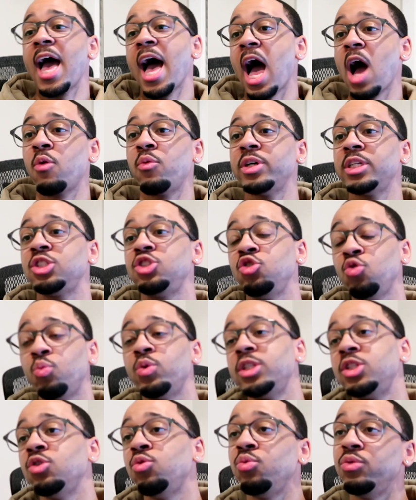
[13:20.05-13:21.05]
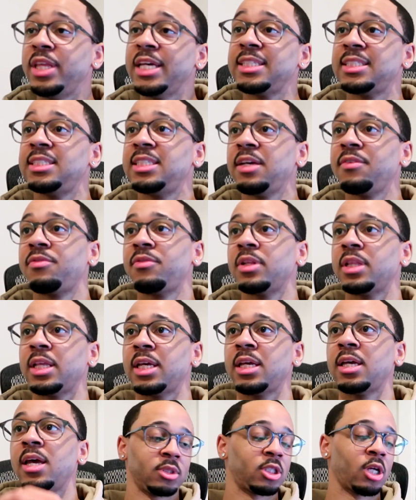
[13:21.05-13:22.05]
I wish you would do this
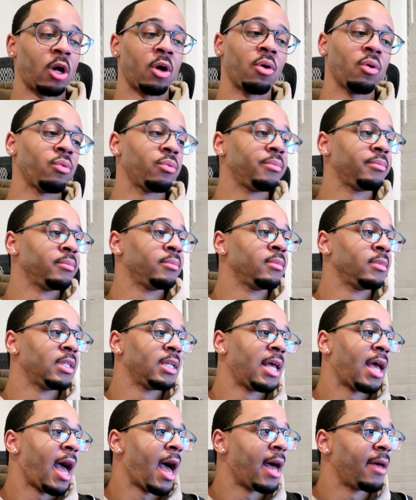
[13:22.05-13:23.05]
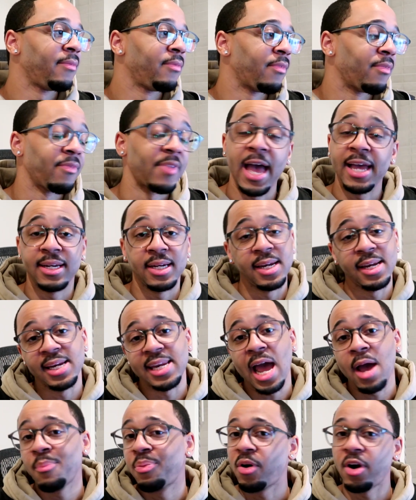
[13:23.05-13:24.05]
differently. So
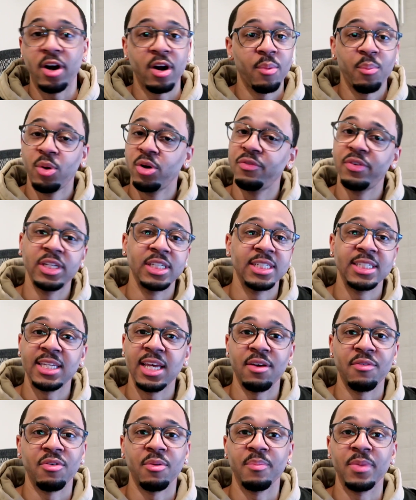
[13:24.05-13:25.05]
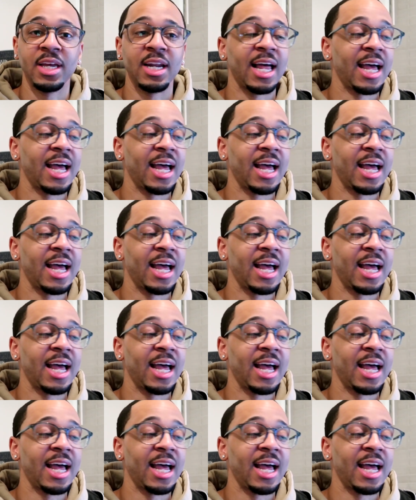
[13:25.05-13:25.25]
That part of the movie just hit for me.